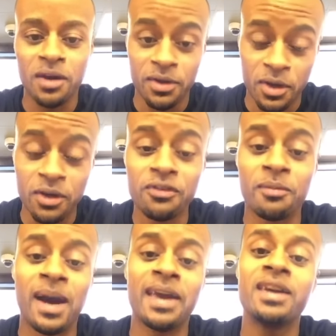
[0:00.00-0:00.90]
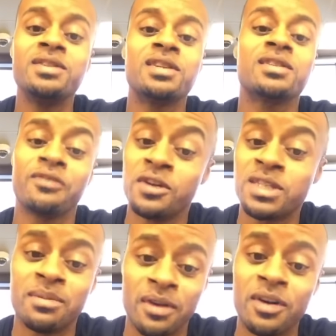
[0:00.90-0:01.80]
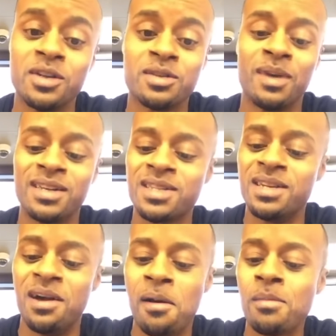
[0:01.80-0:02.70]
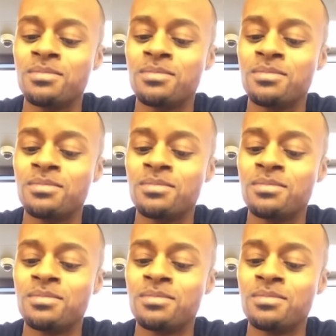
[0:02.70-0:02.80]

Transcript: I look good for my age. That's the first time I ever heard somebody say that